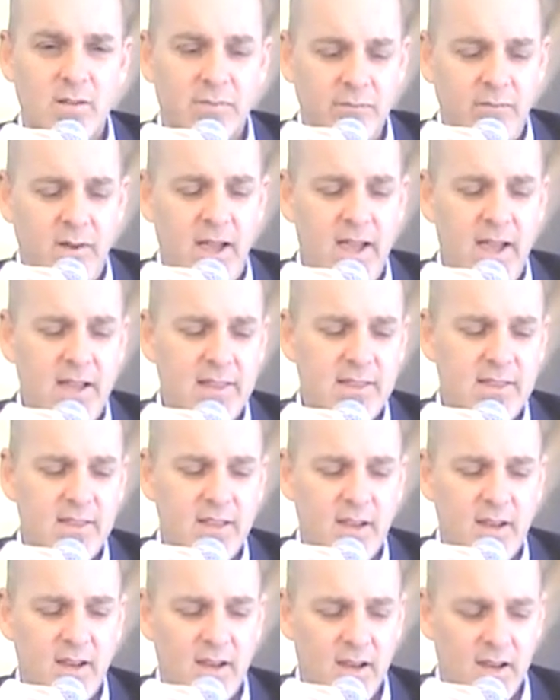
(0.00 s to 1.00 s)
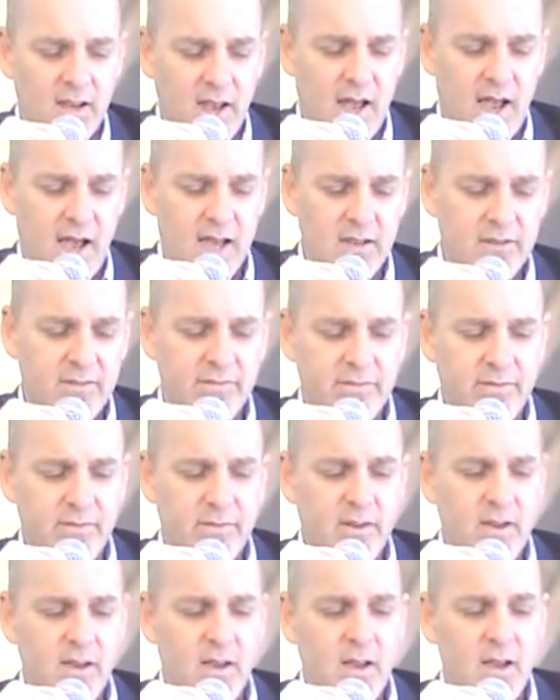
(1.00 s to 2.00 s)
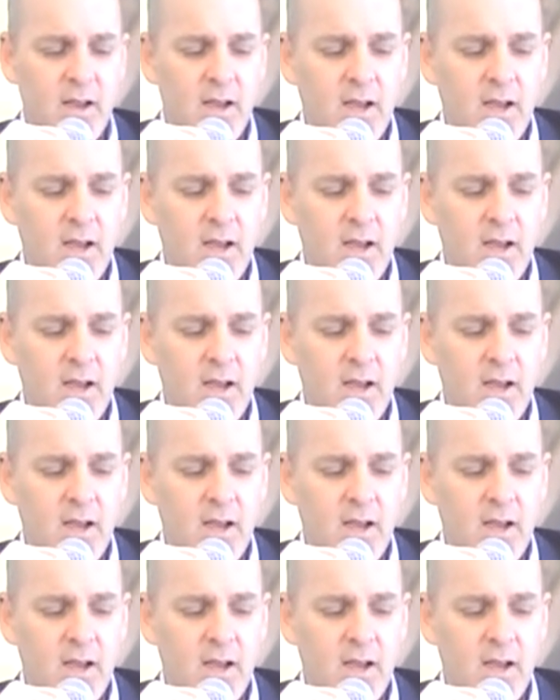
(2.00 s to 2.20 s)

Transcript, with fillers: the faith life.